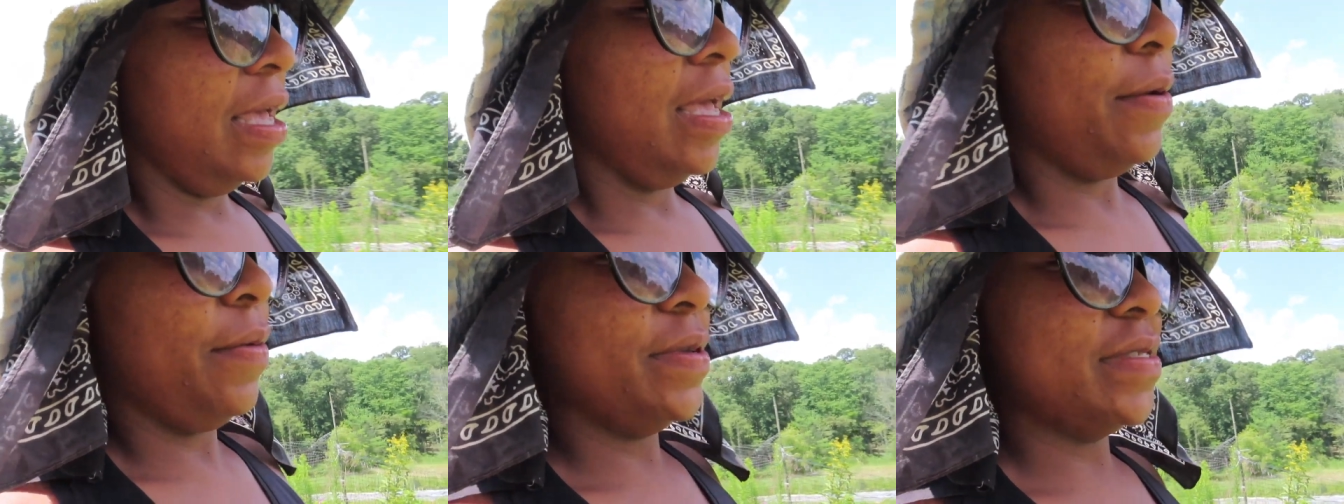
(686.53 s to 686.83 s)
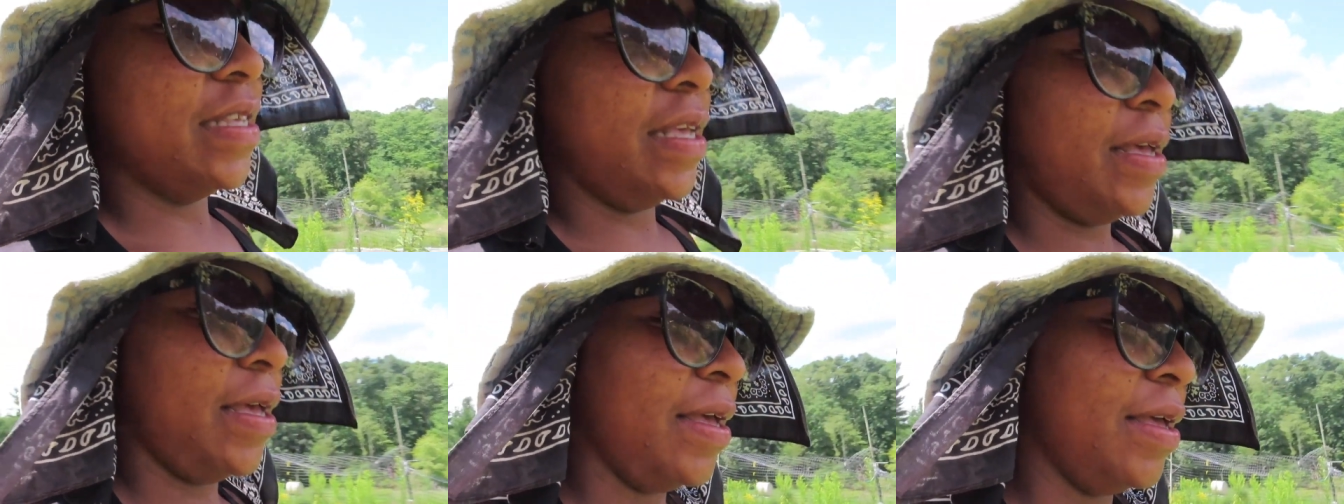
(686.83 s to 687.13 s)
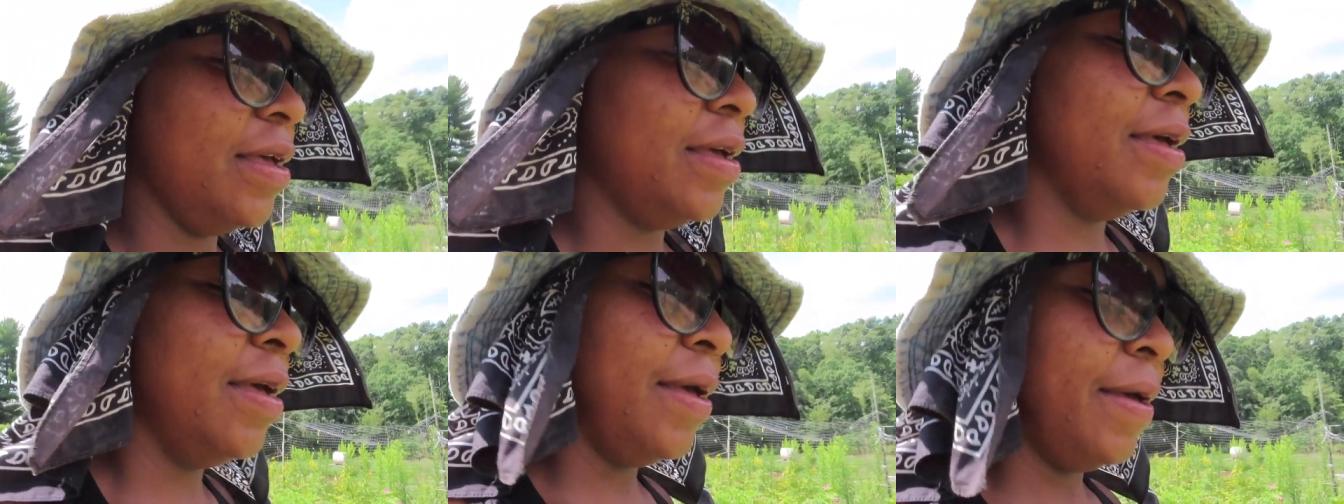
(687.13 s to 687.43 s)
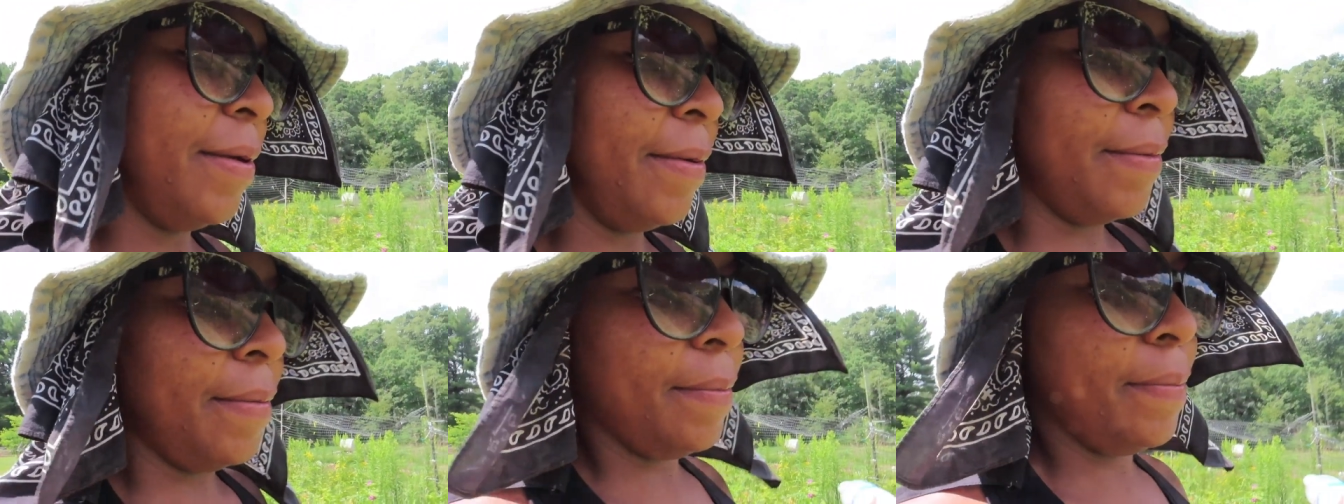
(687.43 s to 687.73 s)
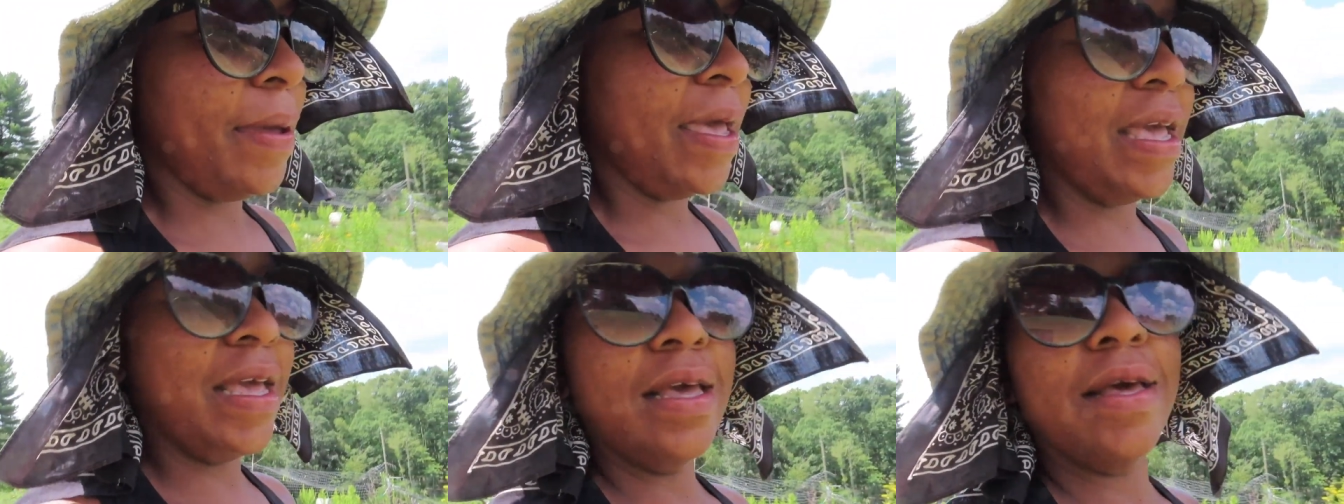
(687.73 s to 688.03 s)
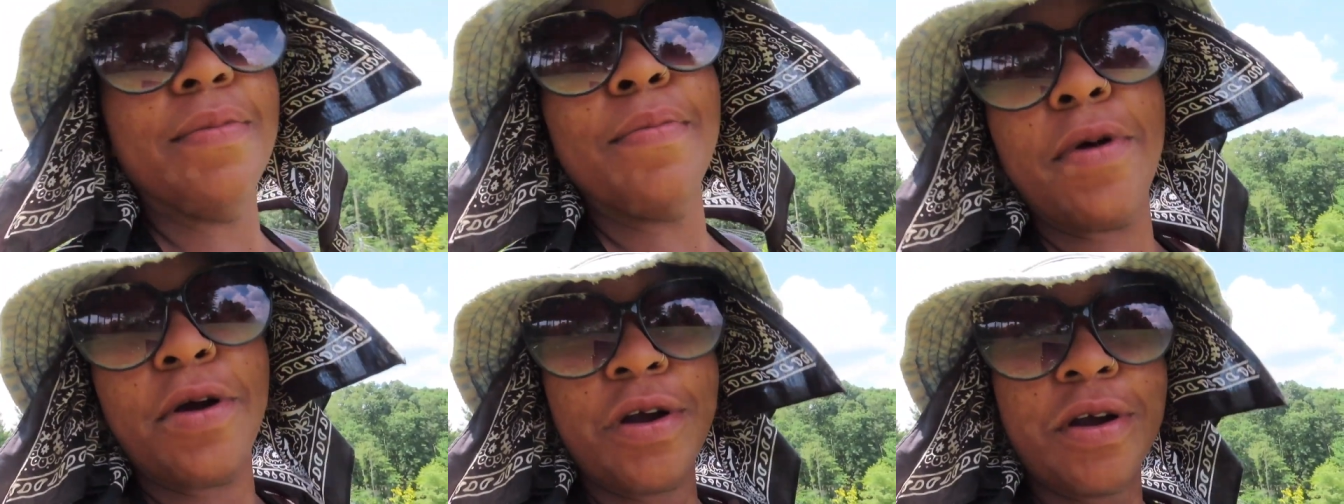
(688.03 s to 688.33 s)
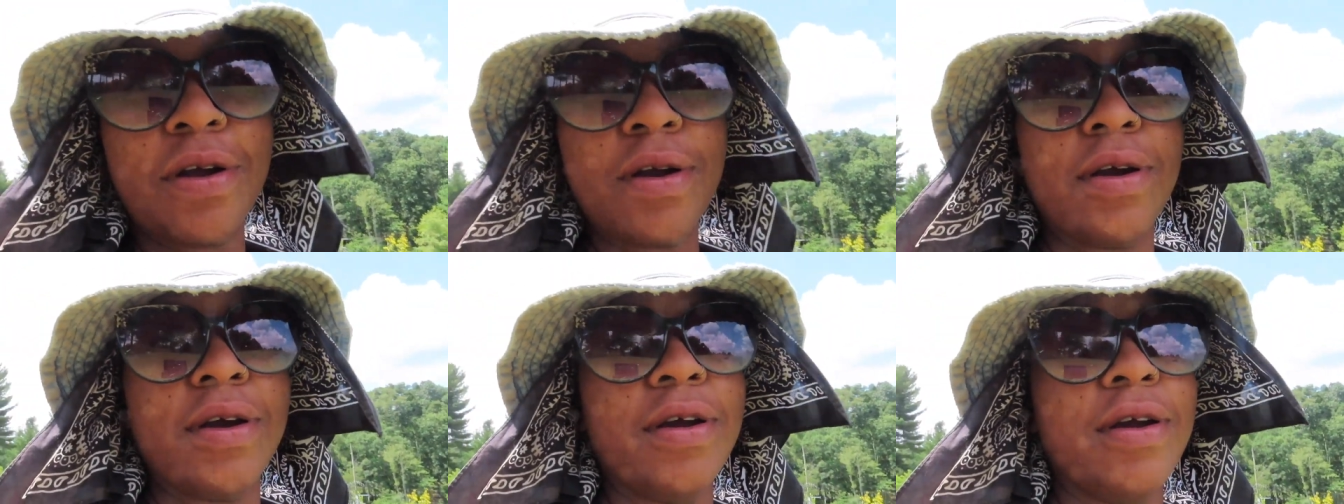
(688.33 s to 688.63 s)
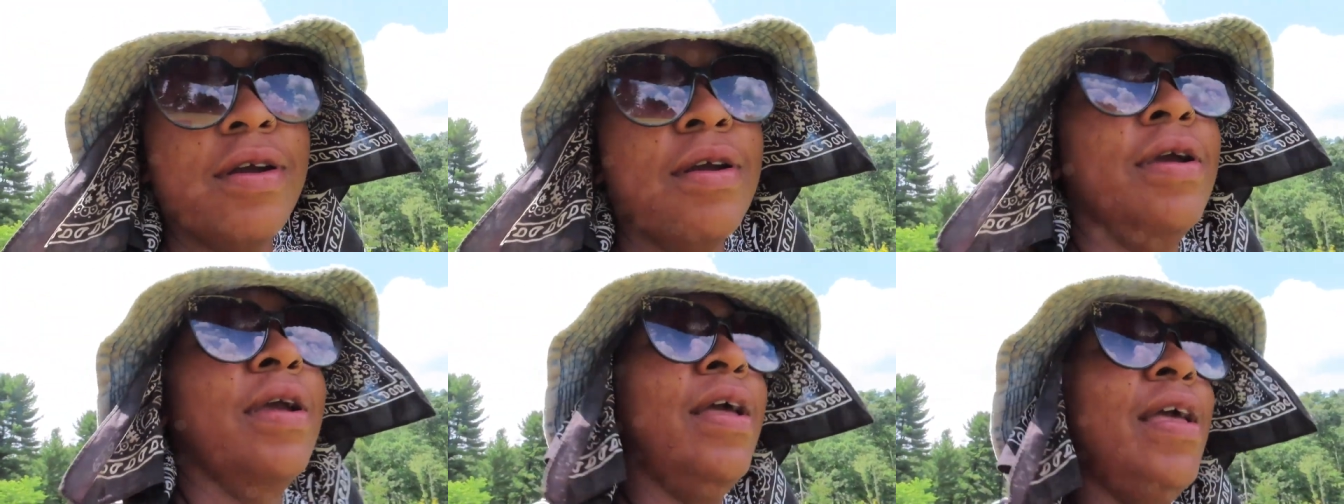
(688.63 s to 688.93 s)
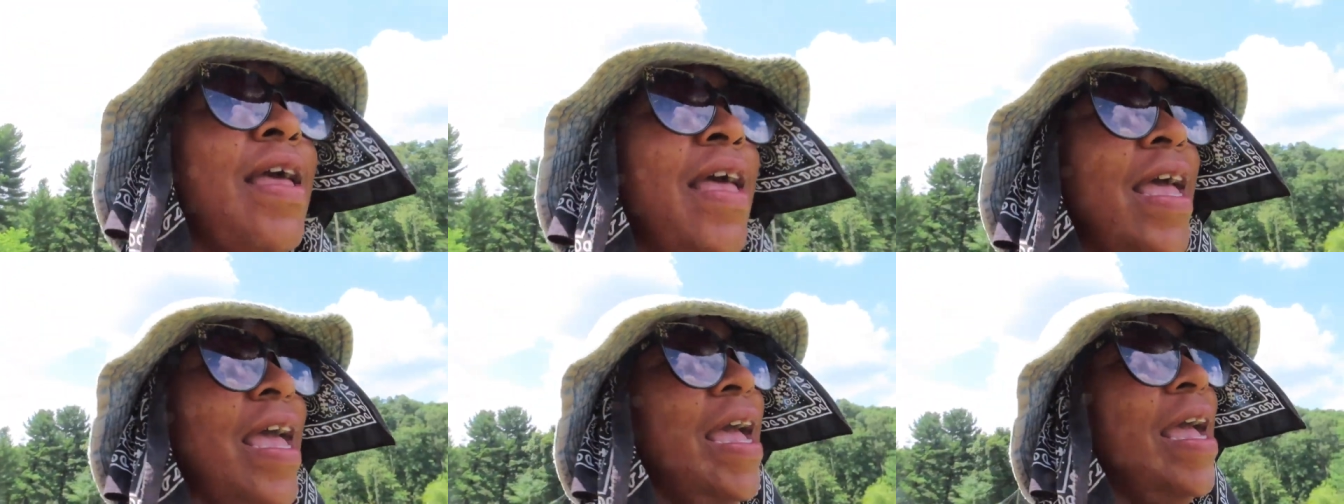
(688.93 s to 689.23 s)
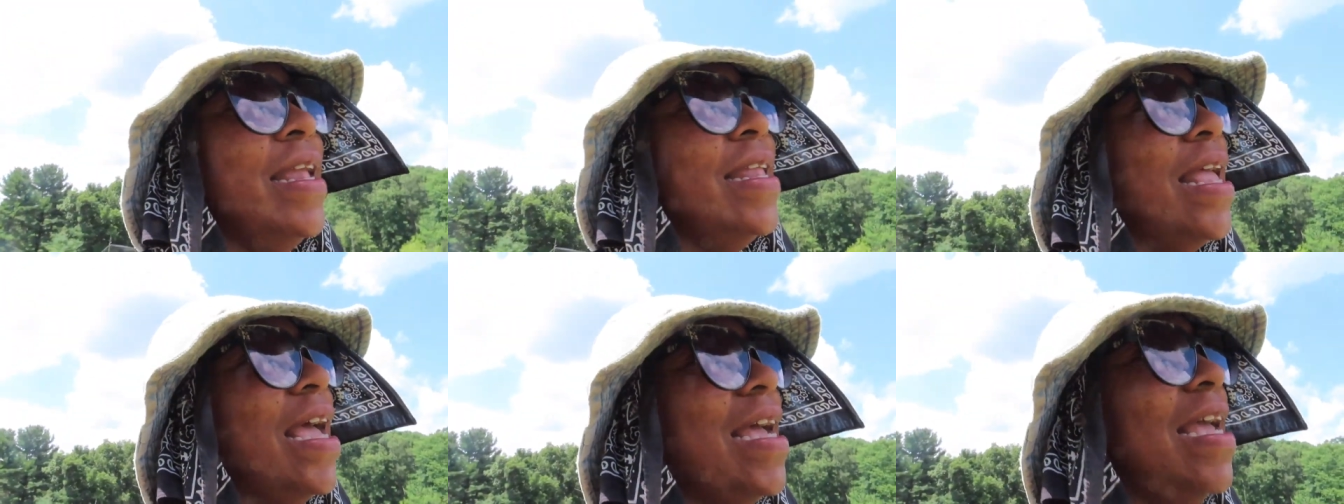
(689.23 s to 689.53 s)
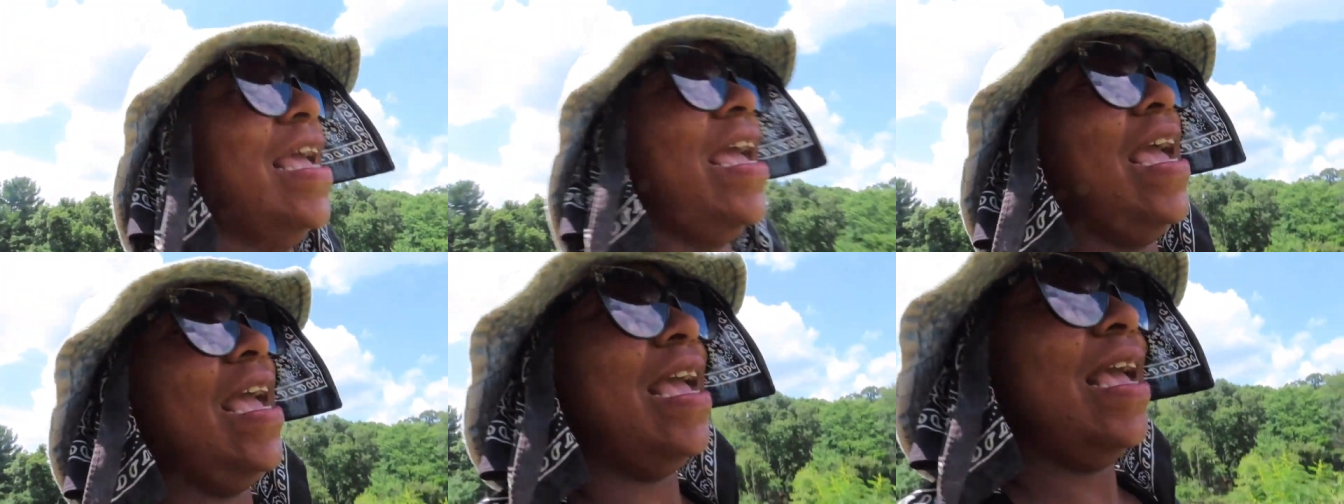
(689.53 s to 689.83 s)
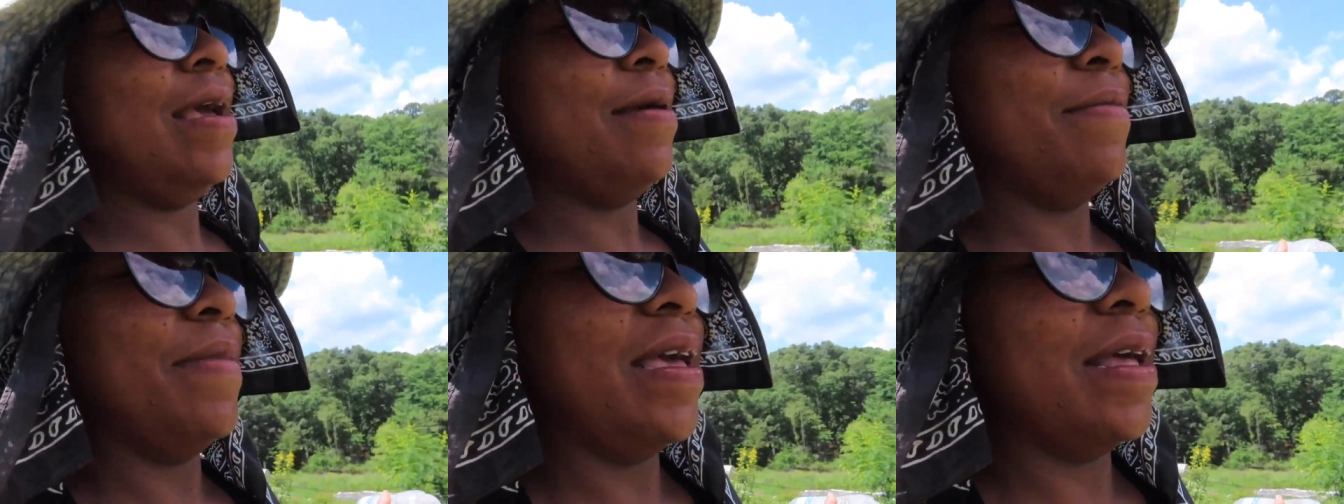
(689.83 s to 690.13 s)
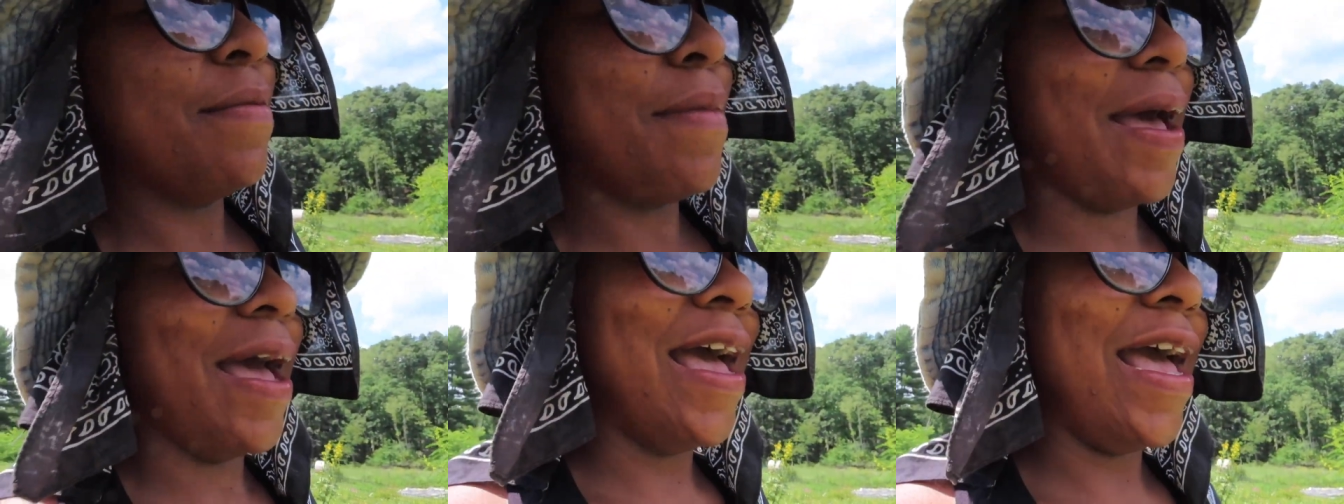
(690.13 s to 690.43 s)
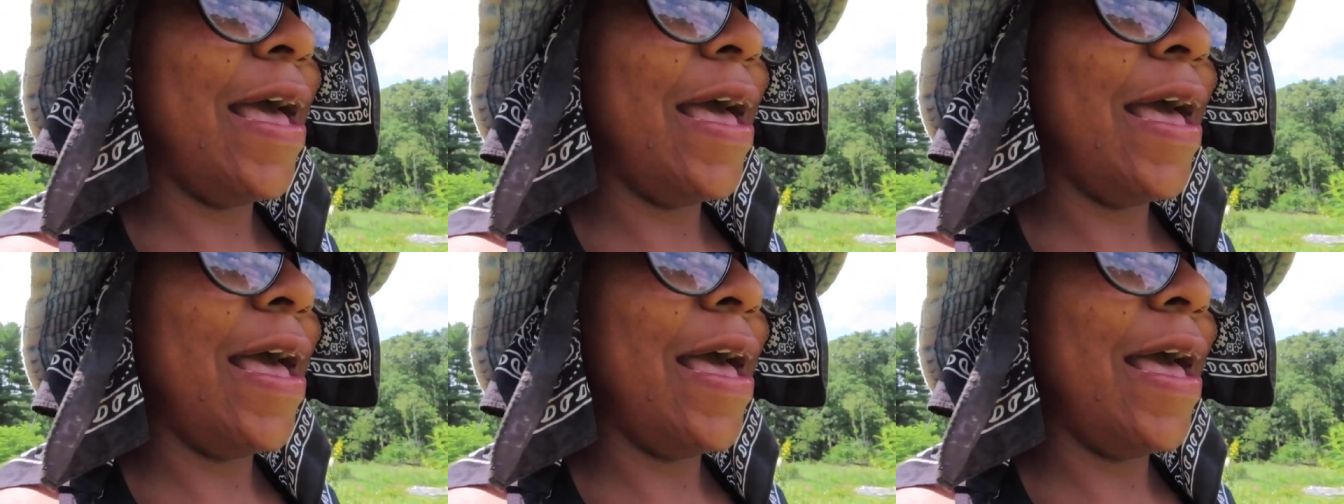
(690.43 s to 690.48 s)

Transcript: It was a pink marker that came in my